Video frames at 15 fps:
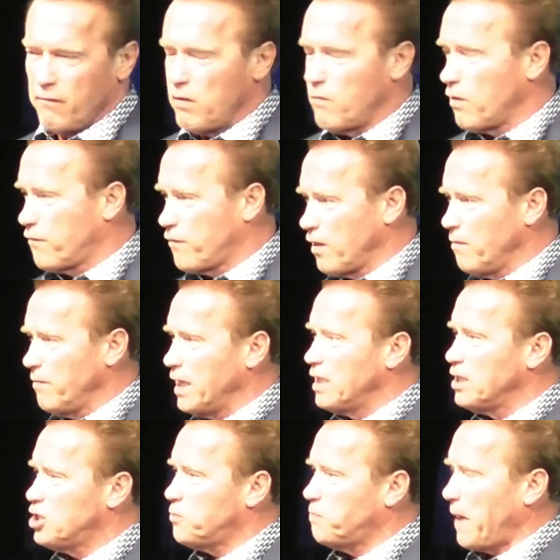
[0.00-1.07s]
We were filming
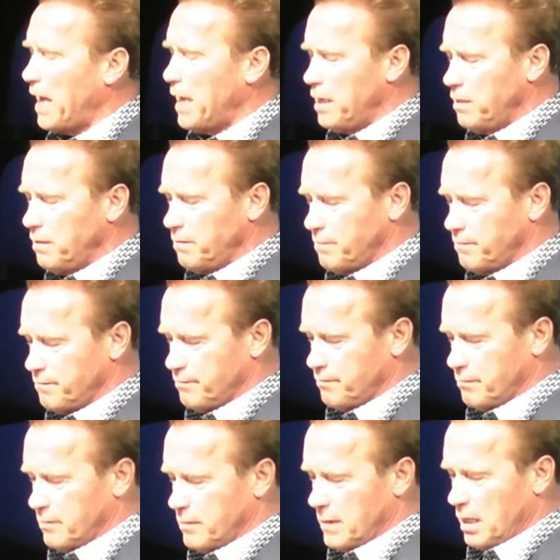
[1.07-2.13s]
in Spain,
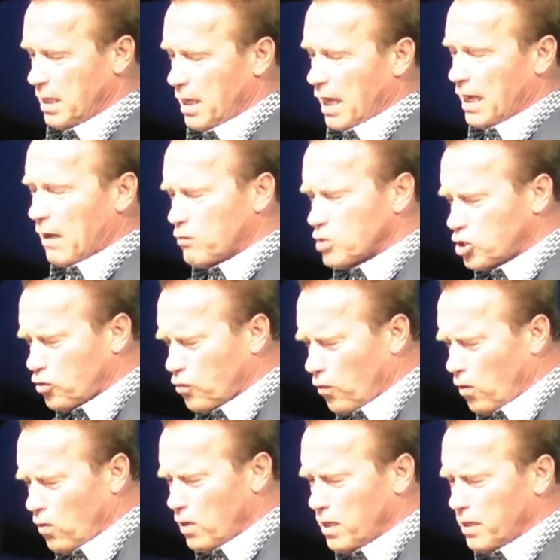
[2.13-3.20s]
and I was
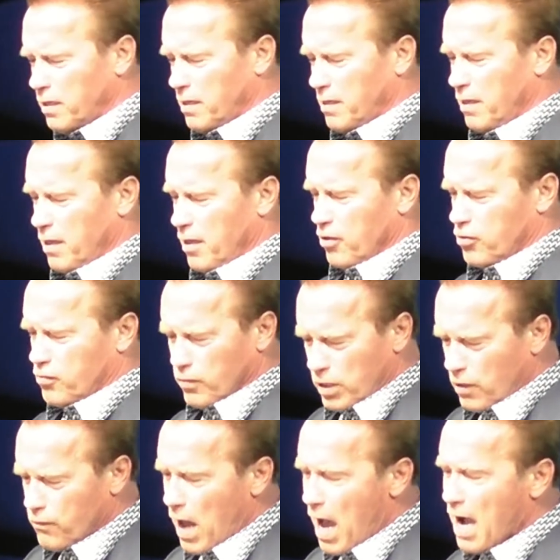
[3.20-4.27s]
crawling through
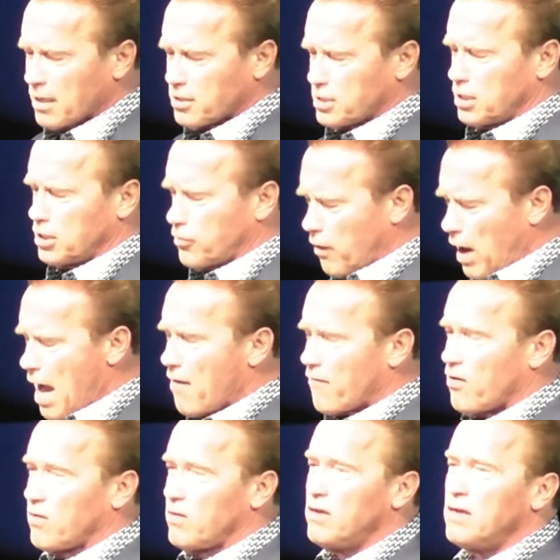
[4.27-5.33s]
the rocks and
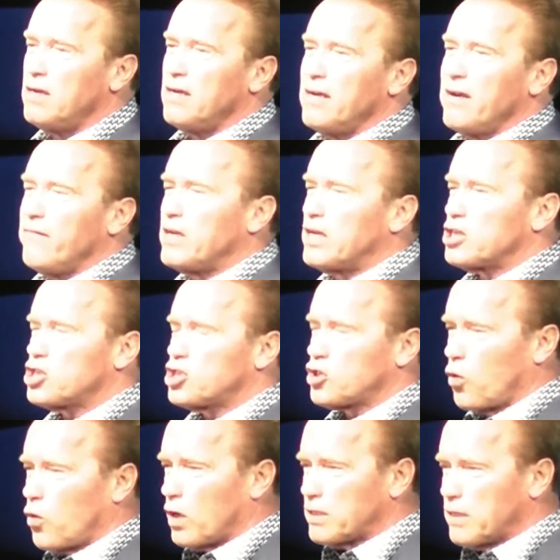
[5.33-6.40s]
gravel with a
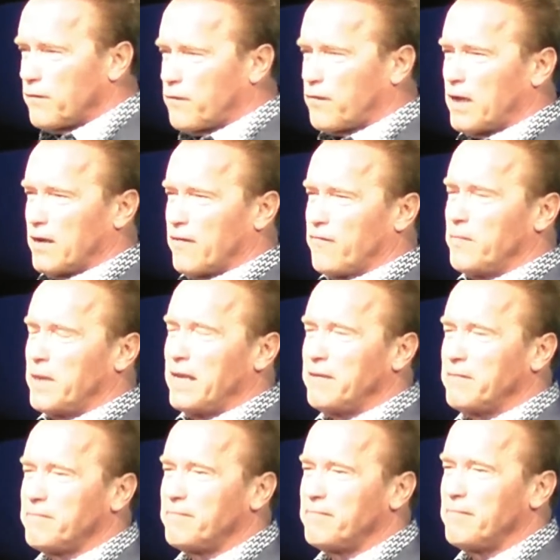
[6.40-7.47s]
sword in front of me,